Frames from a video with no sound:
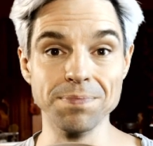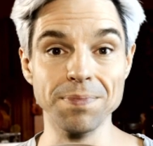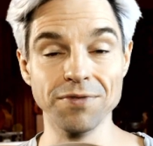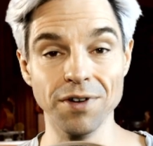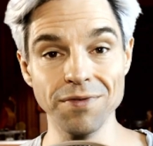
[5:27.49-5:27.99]

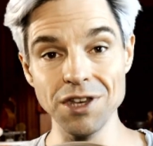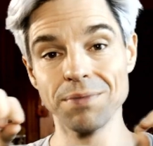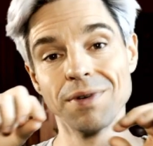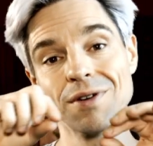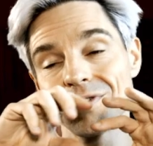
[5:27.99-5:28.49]
but for
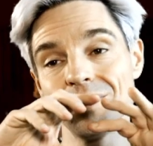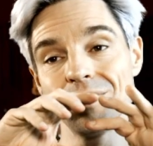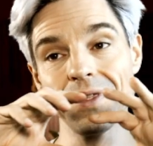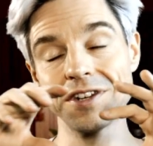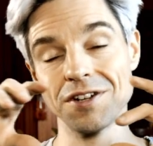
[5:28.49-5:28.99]
video, because you
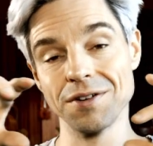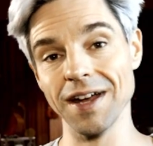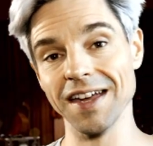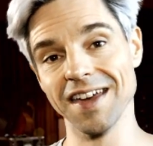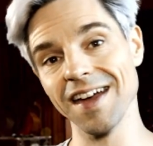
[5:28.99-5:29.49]
do the
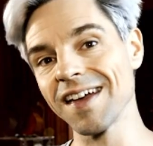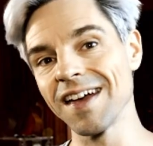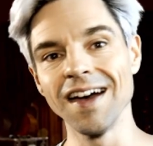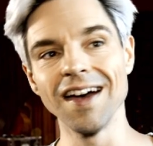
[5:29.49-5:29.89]
tracking